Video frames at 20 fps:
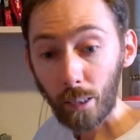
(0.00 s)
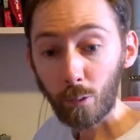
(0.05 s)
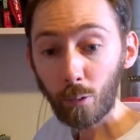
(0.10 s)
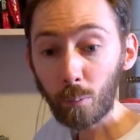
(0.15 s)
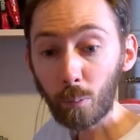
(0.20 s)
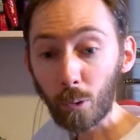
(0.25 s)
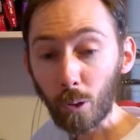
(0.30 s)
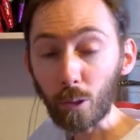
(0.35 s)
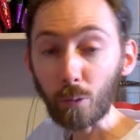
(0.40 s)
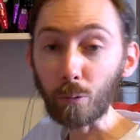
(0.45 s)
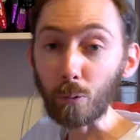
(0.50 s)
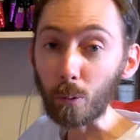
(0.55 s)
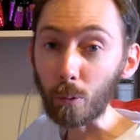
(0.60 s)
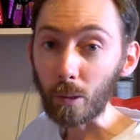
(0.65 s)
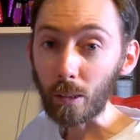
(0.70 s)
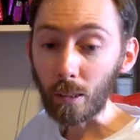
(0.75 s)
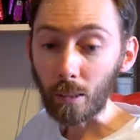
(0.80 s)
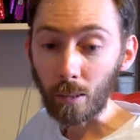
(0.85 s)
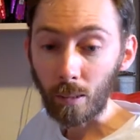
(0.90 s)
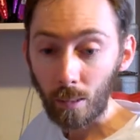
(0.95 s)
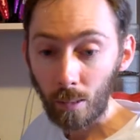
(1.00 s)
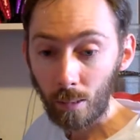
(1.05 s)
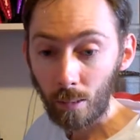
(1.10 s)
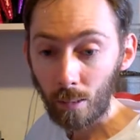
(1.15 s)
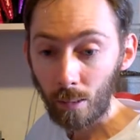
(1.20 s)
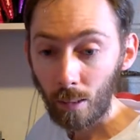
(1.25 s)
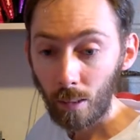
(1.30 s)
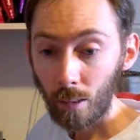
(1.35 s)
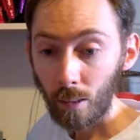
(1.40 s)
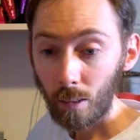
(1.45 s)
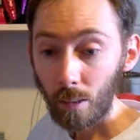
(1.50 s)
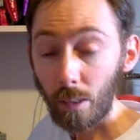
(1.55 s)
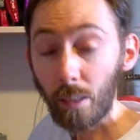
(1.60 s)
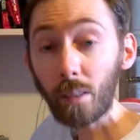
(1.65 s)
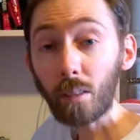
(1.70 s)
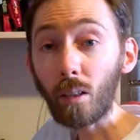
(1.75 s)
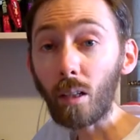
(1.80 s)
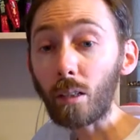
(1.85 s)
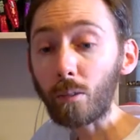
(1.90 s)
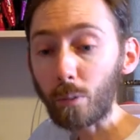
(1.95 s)
Nick from Toy Foo here.
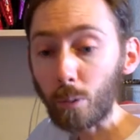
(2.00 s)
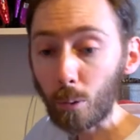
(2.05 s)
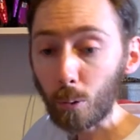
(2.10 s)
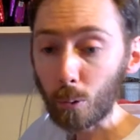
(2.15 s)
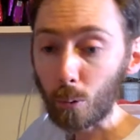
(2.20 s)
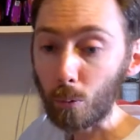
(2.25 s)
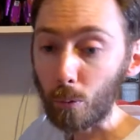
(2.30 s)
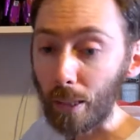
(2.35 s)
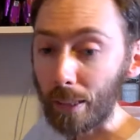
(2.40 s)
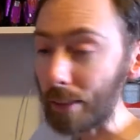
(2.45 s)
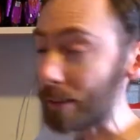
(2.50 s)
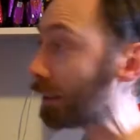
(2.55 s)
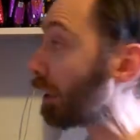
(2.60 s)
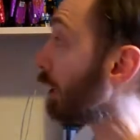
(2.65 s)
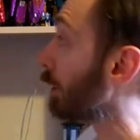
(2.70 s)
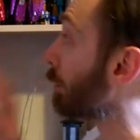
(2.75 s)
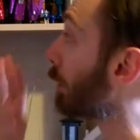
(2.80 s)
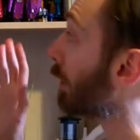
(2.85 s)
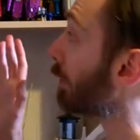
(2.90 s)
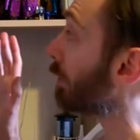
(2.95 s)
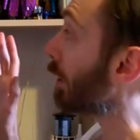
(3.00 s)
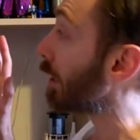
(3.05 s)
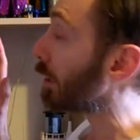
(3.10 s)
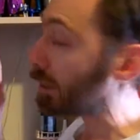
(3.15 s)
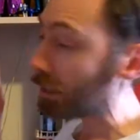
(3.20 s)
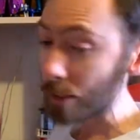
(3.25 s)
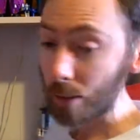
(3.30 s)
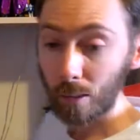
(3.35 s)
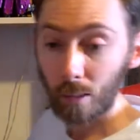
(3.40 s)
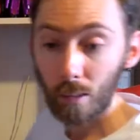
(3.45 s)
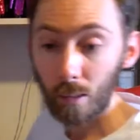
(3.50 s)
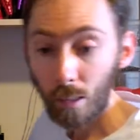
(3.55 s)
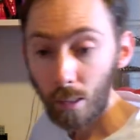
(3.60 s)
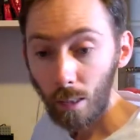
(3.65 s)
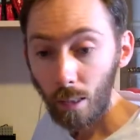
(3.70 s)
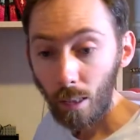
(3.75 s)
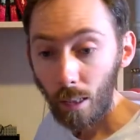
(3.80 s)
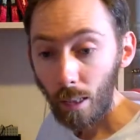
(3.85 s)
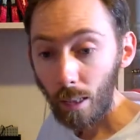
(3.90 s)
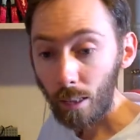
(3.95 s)
Eagle-eyed viewers will recognise my friend here
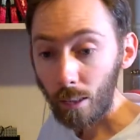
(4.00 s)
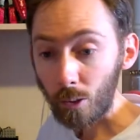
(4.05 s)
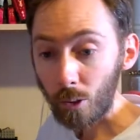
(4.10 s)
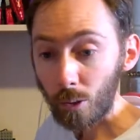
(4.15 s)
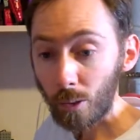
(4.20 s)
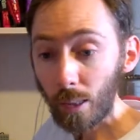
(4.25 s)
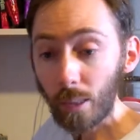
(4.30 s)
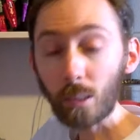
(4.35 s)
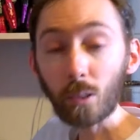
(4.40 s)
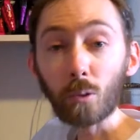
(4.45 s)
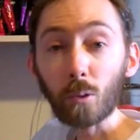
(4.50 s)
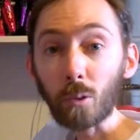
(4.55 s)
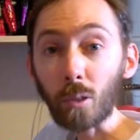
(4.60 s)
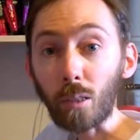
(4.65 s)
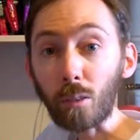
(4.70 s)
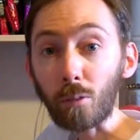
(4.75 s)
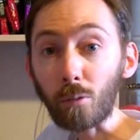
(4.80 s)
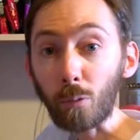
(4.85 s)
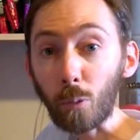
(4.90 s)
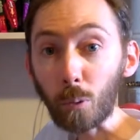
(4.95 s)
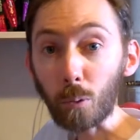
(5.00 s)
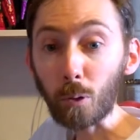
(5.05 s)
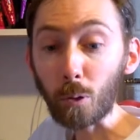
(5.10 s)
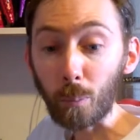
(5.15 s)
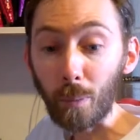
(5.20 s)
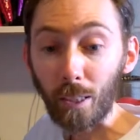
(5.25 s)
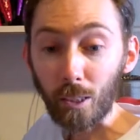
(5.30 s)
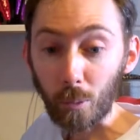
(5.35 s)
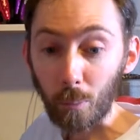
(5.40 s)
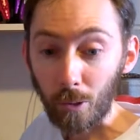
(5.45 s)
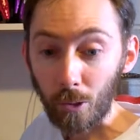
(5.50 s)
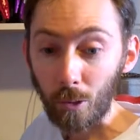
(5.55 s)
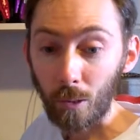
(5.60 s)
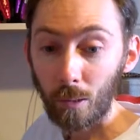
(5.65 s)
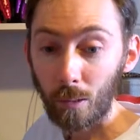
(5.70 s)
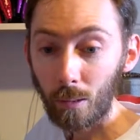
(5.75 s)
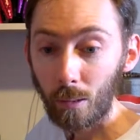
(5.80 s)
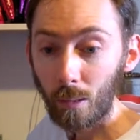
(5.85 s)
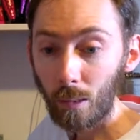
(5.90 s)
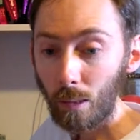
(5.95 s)
as Titan's Return Fortress
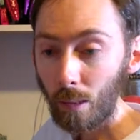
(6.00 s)
Maximus,